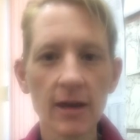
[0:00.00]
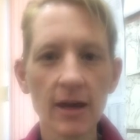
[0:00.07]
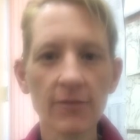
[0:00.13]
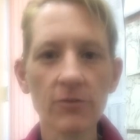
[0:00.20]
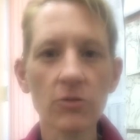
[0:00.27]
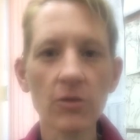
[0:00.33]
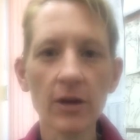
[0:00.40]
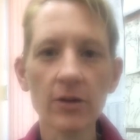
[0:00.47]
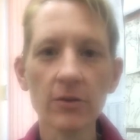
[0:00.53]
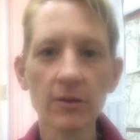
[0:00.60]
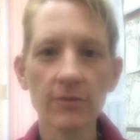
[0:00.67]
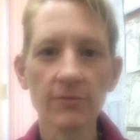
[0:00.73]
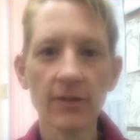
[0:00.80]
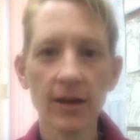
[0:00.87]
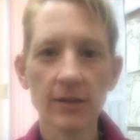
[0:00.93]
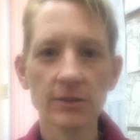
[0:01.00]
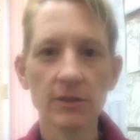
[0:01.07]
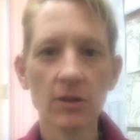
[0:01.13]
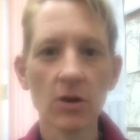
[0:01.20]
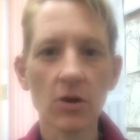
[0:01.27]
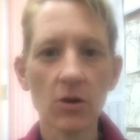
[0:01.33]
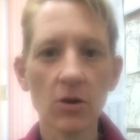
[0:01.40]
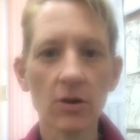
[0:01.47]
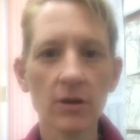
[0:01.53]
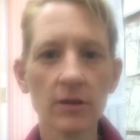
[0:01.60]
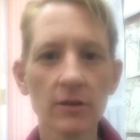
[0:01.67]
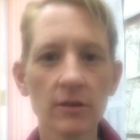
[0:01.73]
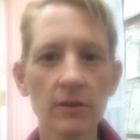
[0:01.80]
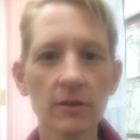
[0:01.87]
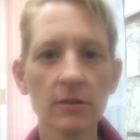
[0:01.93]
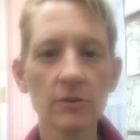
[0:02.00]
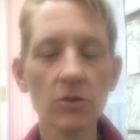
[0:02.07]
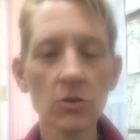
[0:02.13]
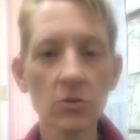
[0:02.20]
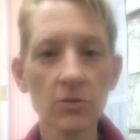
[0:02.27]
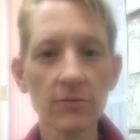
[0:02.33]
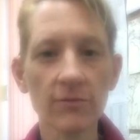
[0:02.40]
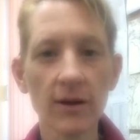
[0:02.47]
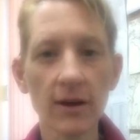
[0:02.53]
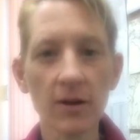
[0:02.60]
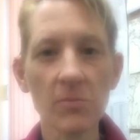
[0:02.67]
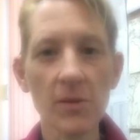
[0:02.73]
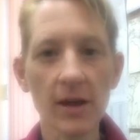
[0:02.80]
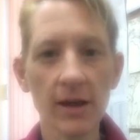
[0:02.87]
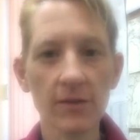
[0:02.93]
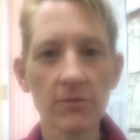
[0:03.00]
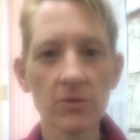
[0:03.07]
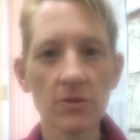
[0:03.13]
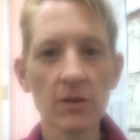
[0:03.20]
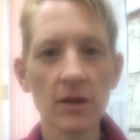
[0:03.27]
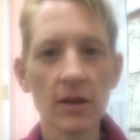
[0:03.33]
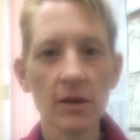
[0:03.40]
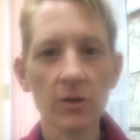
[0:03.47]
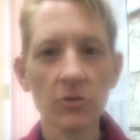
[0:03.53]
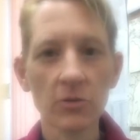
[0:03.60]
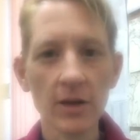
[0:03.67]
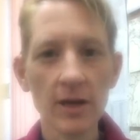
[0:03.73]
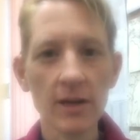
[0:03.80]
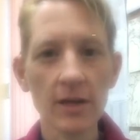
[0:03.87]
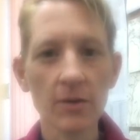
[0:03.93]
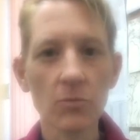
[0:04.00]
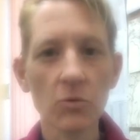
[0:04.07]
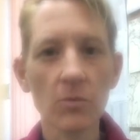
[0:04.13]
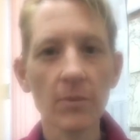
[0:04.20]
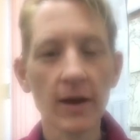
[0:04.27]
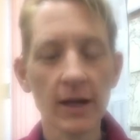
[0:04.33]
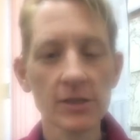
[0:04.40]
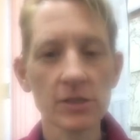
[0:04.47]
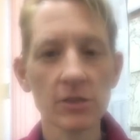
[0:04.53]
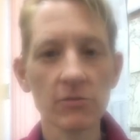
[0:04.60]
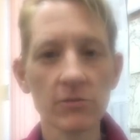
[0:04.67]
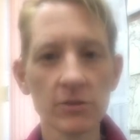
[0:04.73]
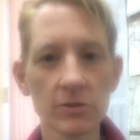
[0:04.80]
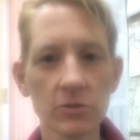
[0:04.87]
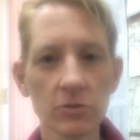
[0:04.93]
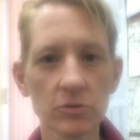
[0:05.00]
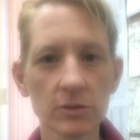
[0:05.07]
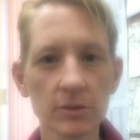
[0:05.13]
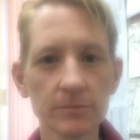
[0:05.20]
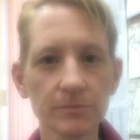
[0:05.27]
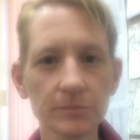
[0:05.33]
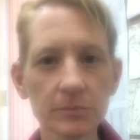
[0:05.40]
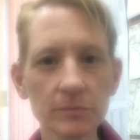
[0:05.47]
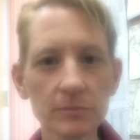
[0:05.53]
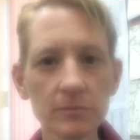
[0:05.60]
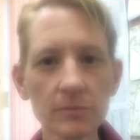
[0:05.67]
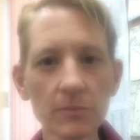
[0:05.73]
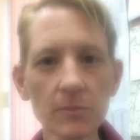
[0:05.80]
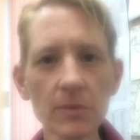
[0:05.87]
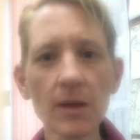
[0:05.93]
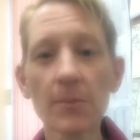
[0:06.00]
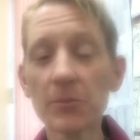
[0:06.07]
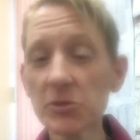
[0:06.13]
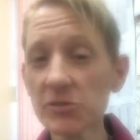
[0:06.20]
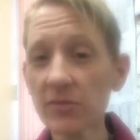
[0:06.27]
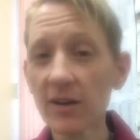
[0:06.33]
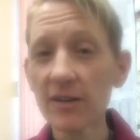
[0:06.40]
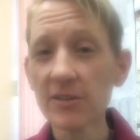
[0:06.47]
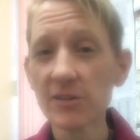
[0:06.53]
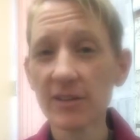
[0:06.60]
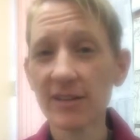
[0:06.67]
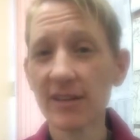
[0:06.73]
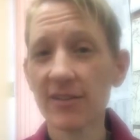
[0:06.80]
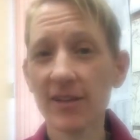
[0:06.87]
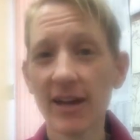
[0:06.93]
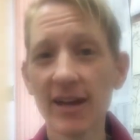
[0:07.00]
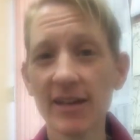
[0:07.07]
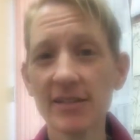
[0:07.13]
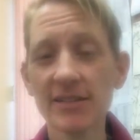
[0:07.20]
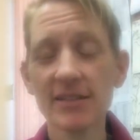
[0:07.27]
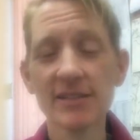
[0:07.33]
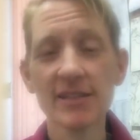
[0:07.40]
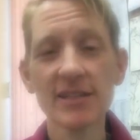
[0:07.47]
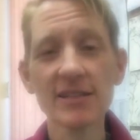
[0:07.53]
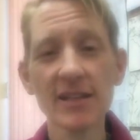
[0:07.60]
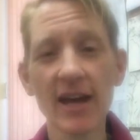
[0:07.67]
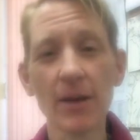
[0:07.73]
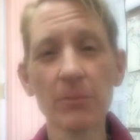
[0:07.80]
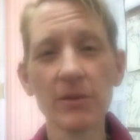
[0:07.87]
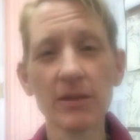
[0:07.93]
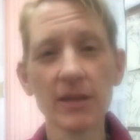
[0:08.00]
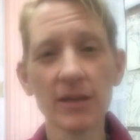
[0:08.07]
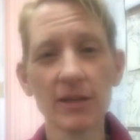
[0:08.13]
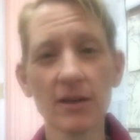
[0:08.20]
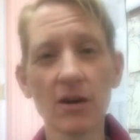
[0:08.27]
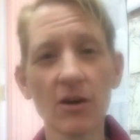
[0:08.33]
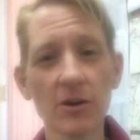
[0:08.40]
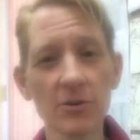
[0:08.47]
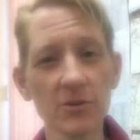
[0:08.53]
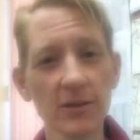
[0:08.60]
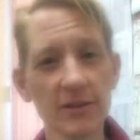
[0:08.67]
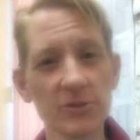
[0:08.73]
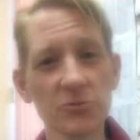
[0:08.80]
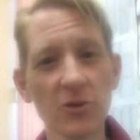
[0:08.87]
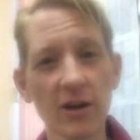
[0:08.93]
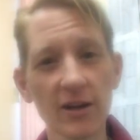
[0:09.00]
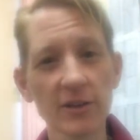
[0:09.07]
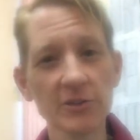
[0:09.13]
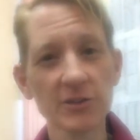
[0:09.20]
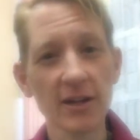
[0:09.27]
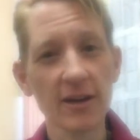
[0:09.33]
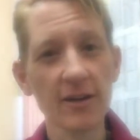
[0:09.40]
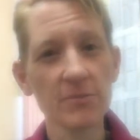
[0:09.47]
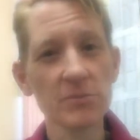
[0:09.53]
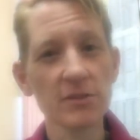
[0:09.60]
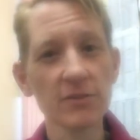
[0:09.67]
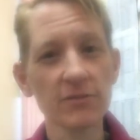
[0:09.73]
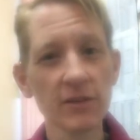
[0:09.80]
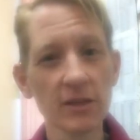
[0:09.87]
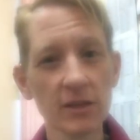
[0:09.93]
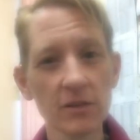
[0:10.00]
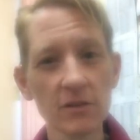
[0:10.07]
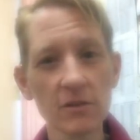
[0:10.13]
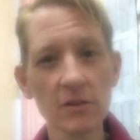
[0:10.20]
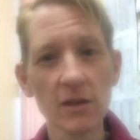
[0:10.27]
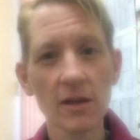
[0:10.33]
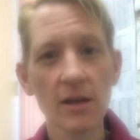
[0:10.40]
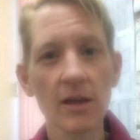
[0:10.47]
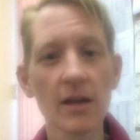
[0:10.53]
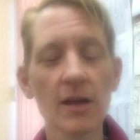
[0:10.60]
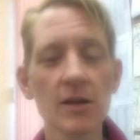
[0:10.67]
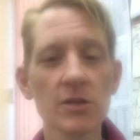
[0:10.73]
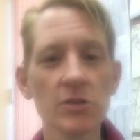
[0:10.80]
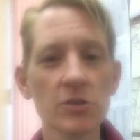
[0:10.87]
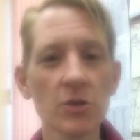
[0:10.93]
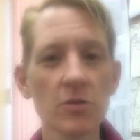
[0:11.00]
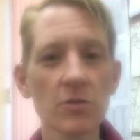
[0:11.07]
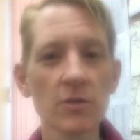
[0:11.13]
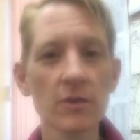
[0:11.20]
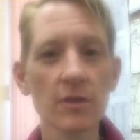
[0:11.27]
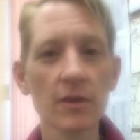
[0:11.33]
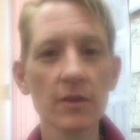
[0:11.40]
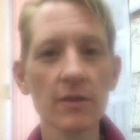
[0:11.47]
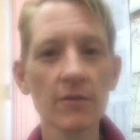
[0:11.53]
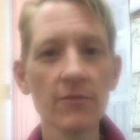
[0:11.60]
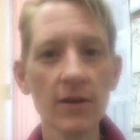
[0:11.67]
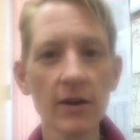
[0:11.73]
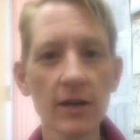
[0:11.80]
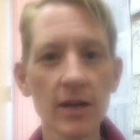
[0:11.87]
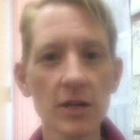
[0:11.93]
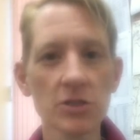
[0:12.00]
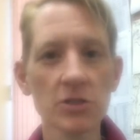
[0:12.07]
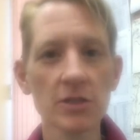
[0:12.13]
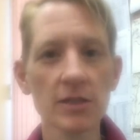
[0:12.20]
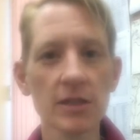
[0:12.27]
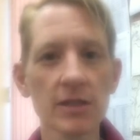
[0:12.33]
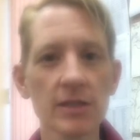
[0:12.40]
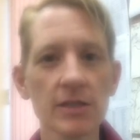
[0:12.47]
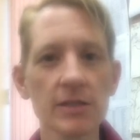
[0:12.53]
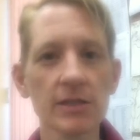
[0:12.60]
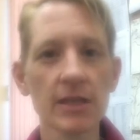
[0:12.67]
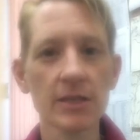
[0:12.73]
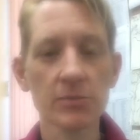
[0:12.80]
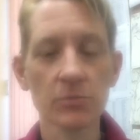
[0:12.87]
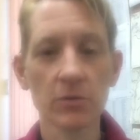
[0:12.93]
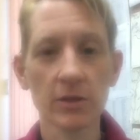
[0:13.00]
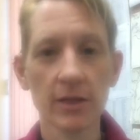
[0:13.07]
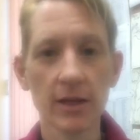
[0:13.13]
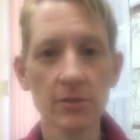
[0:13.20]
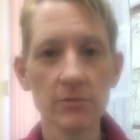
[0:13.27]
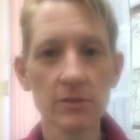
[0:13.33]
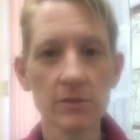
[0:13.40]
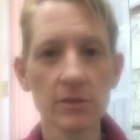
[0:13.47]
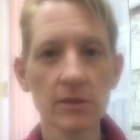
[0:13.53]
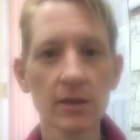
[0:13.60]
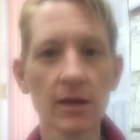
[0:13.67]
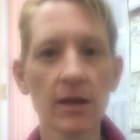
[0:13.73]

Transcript: have a greater effect on local fire behavior, creating a more patchy result. Bushfires, on the other hand, tend to happen in hotter and drier times of year, so the variation is less pronounced.